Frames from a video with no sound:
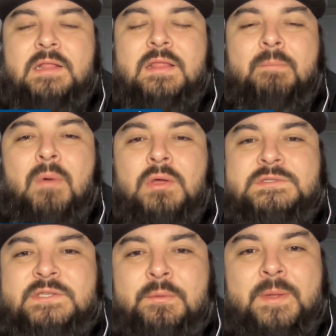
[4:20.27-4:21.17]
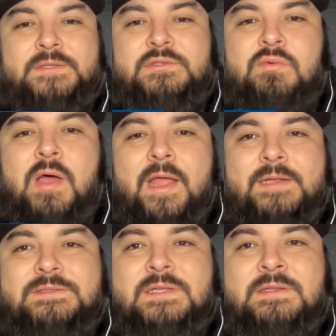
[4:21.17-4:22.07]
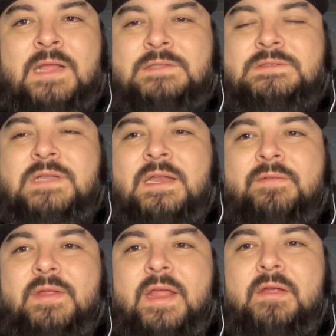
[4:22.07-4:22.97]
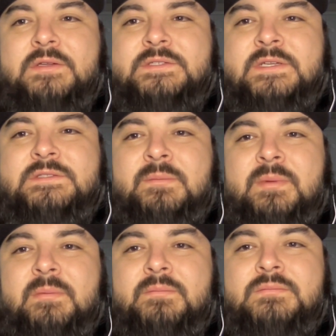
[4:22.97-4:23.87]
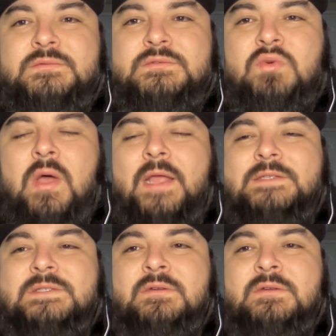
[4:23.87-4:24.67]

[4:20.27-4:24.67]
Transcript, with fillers: At the most, he'll pitch twice, and that's not even guaranteed to be twice.